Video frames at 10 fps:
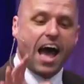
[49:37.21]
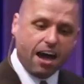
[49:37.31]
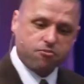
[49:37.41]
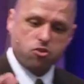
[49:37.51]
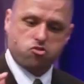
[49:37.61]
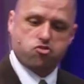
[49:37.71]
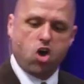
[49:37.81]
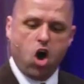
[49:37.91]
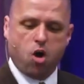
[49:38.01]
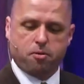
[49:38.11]
After
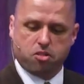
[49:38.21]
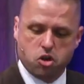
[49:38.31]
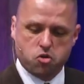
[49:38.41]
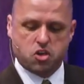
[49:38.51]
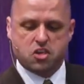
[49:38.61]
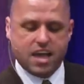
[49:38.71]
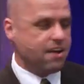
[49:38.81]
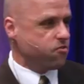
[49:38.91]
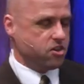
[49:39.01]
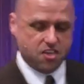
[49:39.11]
Job loses
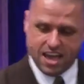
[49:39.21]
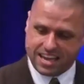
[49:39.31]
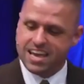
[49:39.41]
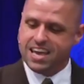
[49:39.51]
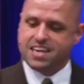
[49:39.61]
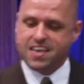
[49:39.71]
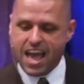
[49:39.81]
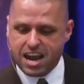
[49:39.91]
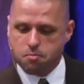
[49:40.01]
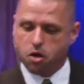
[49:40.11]
everything, his
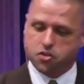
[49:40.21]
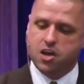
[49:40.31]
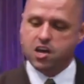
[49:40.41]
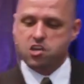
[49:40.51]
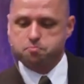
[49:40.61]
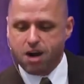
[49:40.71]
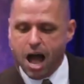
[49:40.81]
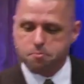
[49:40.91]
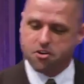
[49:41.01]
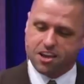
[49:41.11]
animals, his
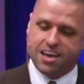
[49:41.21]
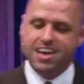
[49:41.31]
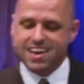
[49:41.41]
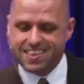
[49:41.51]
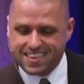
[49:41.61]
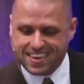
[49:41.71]
property, his